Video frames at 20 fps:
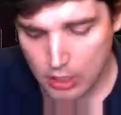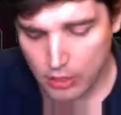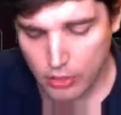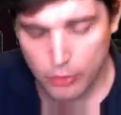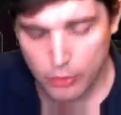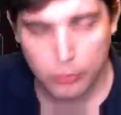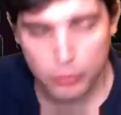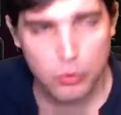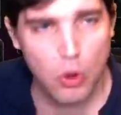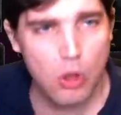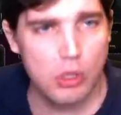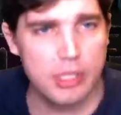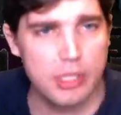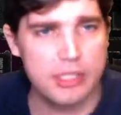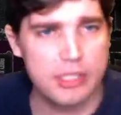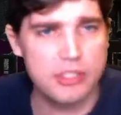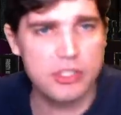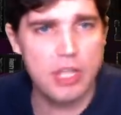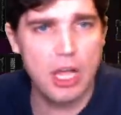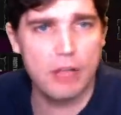the roll
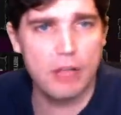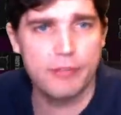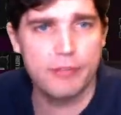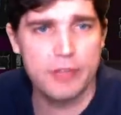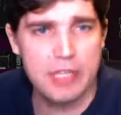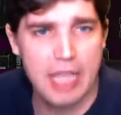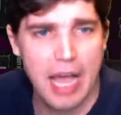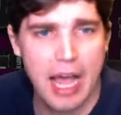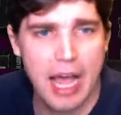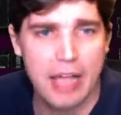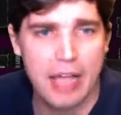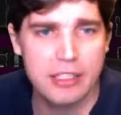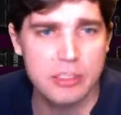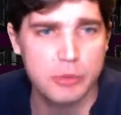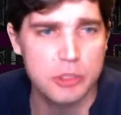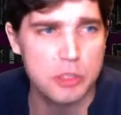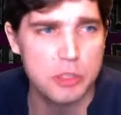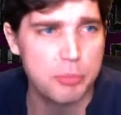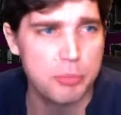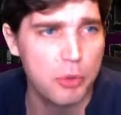itself and the odds of
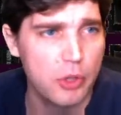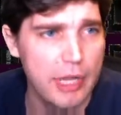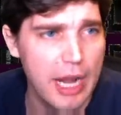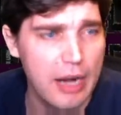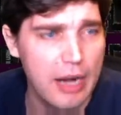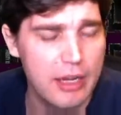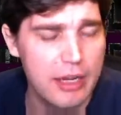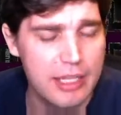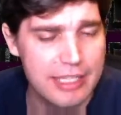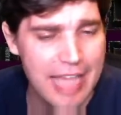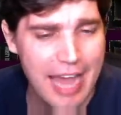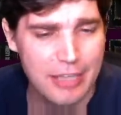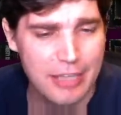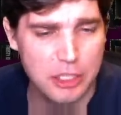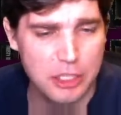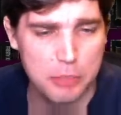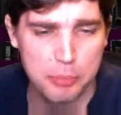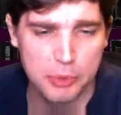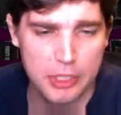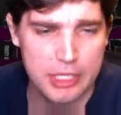what you pull it out is
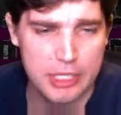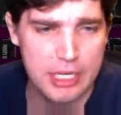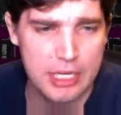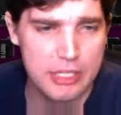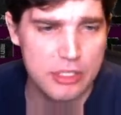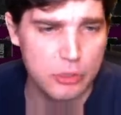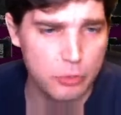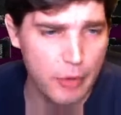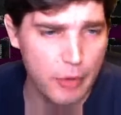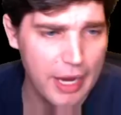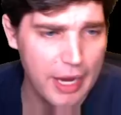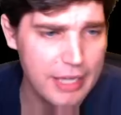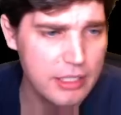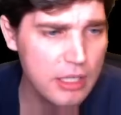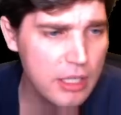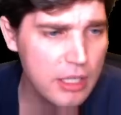actually pretty decent right?